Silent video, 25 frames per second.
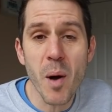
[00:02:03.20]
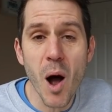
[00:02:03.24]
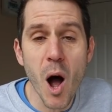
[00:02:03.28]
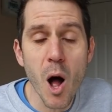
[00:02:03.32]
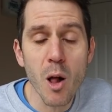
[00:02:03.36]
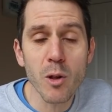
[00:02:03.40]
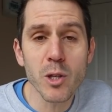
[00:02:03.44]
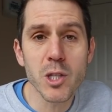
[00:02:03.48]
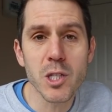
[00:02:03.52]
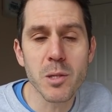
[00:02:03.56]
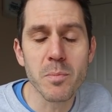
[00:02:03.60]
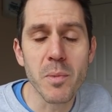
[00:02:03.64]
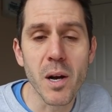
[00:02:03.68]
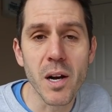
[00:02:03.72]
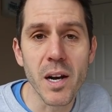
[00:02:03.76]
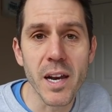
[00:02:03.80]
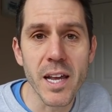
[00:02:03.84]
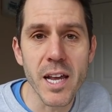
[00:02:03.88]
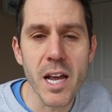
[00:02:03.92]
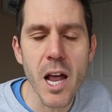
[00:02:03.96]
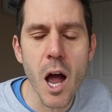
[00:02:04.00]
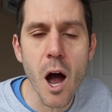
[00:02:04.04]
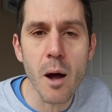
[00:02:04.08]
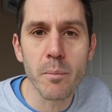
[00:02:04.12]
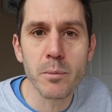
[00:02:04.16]
But
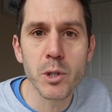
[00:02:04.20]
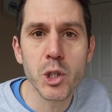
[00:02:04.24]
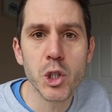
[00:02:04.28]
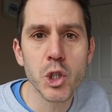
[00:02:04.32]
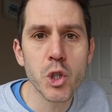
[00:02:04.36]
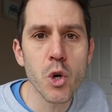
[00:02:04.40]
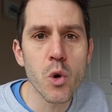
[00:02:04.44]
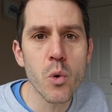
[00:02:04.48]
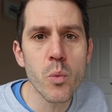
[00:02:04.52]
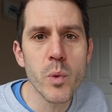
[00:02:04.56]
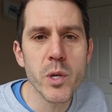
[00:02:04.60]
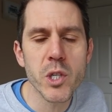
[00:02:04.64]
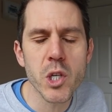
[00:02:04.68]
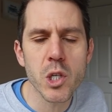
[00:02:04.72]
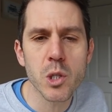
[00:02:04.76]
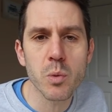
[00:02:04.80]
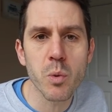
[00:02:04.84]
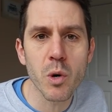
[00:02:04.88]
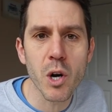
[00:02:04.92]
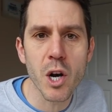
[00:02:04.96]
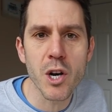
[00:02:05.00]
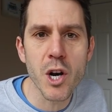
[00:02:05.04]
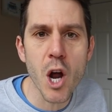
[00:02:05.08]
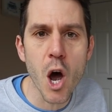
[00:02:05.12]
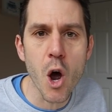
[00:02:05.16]
ultimately, I'm sure we
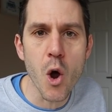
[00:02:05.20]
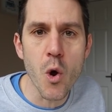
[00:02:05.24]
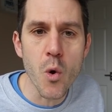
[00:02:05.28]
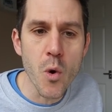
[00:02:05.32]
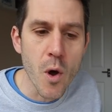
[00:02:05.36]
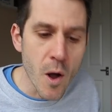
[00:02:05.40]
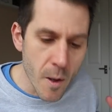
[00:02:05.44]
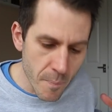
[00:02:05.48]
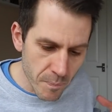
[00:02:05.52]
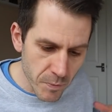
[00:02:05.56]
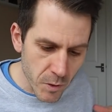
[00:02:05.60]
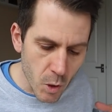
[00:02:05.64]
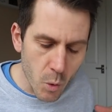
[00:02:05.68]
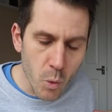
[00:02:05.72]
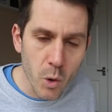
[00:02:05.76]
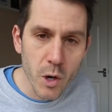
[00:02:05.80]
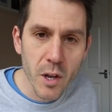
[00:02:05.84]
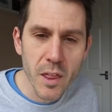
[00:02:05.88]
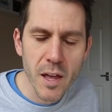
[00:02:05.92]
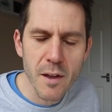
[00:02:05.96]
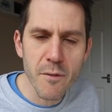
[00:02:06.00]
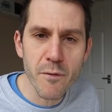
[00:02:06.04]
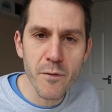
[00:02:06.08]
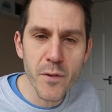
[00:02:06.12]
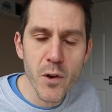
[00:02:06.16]
just want to know, what
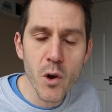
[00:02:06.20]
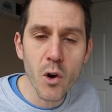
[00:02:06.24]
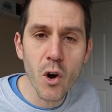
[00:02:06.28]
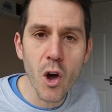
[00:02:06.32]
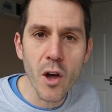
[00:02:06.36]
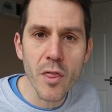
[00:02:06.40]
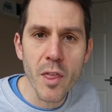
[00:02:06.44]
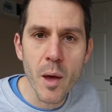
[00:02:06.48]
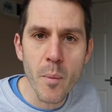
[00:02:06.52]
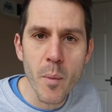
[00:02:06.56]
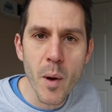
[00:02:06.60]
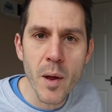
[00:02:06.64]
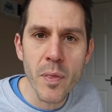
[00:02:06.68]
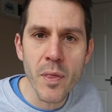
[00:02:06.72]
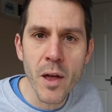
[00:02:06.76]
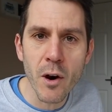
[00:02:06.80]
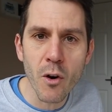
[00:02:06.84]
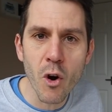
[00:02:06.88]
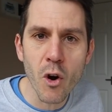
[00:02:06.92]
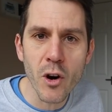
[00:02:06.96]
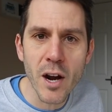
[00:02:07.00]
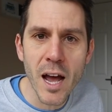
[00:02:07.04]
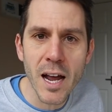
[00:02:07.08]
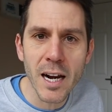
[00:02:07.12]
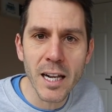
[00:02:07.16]
do they feel like when
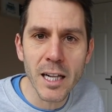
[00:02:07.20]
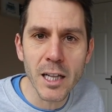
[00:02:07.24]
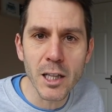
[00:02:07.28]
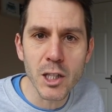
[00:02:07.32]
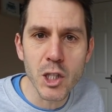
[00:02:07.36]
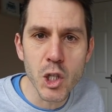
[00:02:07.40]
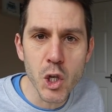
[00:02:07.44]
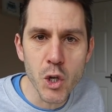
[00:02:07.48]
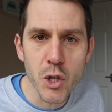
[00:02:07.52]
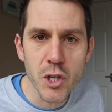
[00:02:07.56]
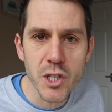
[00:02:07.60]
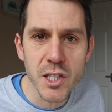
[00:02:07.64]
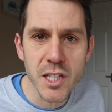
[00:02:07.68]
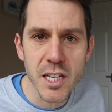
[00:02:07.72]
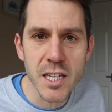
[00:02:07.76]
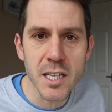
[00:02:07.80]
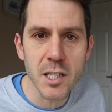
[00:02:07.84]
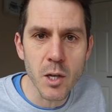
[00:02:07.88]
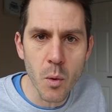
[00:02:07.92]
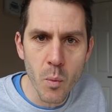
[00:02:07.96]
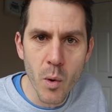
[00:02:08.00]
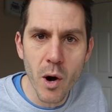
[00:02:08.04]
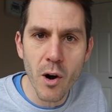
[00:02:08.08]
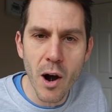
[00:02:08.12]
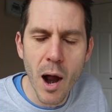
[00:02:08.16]
they're on our little
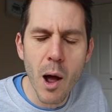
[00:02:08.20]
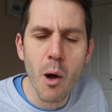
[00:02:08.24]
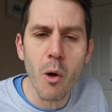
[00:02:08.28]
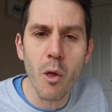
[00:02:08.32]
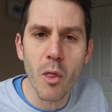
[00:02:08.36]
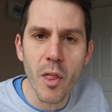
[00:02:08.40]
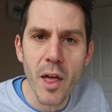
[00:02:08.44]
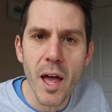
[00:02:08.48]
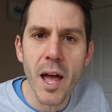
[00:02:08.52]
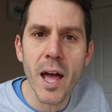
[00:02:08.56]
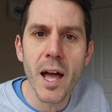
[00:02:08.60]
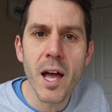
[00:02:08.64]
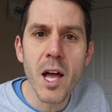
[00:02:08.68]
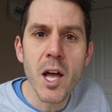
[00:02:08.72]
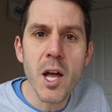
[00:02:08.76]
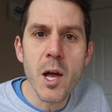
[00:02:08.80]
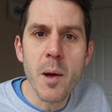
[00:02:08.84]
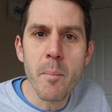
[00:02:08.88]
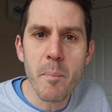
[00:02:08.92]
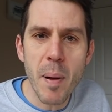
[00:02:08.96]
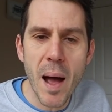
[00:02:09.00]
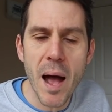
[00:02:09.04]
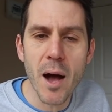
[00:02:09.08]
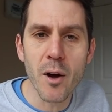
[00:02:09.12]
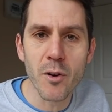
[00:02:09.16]
tootsies and we're out there
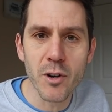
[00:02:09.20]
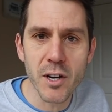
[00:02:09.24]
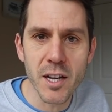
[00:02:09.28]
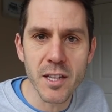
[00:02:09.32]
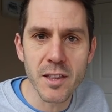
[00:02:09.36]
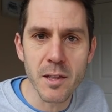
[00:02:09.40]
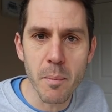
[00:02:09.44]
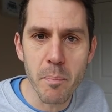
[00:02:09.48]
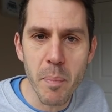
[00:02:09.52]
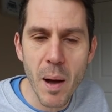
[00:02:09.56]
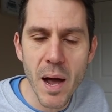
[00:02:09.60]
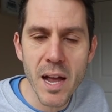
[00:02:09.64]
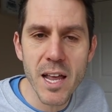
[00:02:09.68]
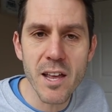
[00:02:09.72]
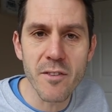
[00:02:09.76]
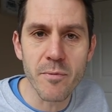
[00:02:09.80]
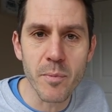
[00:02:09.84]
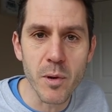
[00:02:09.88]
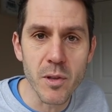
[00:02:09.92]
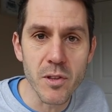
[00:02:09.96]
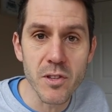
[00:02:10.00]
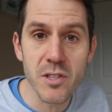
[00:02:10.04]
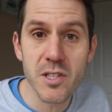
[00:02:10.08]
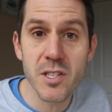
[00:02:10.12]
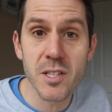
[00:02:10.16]
pounding the
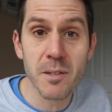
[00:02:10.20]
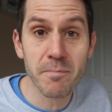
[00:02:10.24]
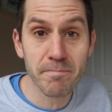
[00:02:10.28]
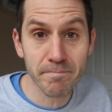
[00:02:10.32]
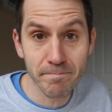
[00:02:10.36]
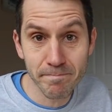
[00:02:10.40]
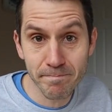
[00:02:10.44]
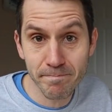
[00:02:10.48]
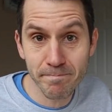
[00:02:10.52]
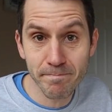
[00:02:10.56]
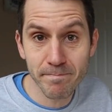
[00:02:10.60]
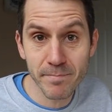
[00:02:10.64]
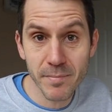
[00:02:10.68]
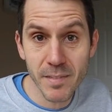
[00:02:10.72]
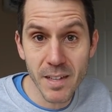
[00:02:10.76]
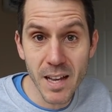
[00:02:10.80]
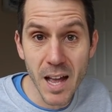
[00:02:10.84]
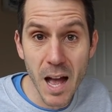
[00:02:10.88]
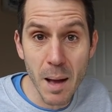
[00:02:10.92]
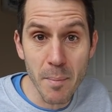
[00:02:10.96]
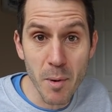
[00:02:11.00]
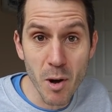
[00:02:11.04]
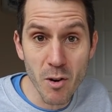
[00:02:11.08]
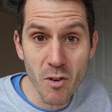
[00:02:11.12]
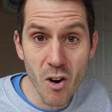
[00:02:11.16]
pavements?
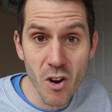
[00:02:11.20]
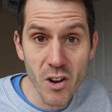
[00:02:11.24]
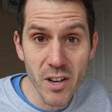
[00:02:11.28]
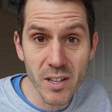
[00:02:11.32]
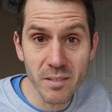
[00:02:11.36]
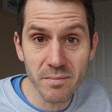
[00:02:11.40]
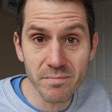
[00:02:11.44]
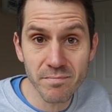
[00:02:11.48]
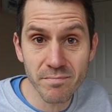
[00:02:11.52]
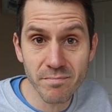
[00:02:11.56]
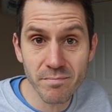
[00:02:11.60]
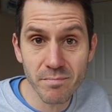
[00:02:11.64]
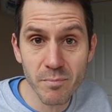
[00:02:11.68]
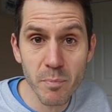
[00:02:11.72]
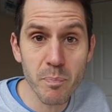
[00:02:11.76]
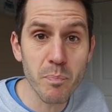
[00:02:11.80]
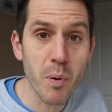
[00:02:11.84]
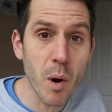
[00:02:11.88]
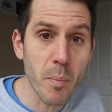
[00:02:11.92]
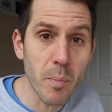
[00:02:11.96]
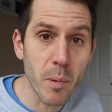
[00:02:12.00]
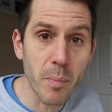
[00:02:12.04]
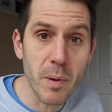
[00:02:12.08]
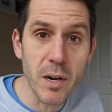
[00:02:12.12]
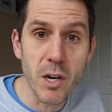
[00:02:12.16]
Am I right?
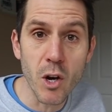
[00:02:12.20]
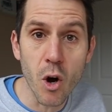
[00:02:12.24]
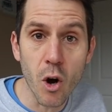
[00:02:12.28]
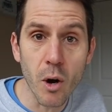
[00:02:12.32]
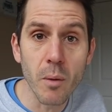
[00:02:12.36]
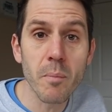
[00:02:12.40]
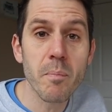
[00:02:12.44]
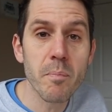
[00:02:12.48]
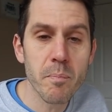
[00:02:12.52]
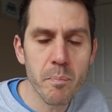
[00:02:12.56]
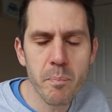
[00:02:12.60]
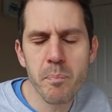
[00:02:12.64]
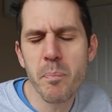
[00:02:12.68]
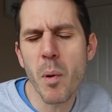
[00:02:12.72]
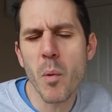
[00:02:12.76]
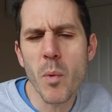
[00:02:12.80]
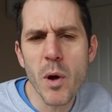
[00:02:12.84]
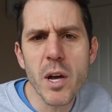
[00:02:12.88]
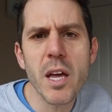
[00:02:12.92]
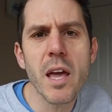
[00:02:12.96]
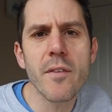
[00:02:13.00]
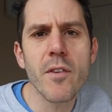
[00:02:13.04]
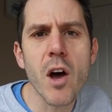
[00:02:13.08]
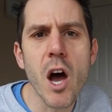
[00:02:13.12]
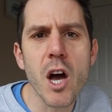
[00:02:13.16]
Probably not. But
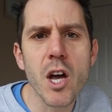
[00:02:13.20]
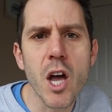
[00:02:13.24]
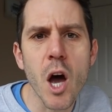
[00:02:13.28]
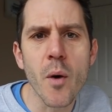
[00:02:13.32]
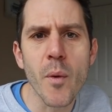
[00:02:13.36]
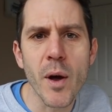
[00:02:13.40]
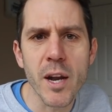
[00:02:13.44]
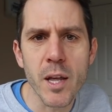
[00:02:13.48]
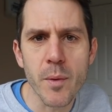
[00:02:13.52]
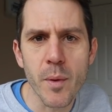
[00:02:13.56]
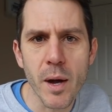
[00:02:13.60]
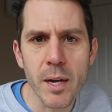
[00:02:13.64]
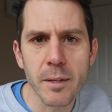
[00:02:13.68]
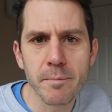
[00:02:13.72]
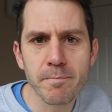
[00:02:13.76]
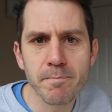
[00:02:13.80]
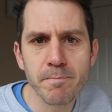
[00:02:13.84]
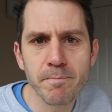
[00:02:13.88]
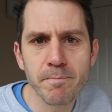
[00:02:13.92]
we'll give it a go anyway.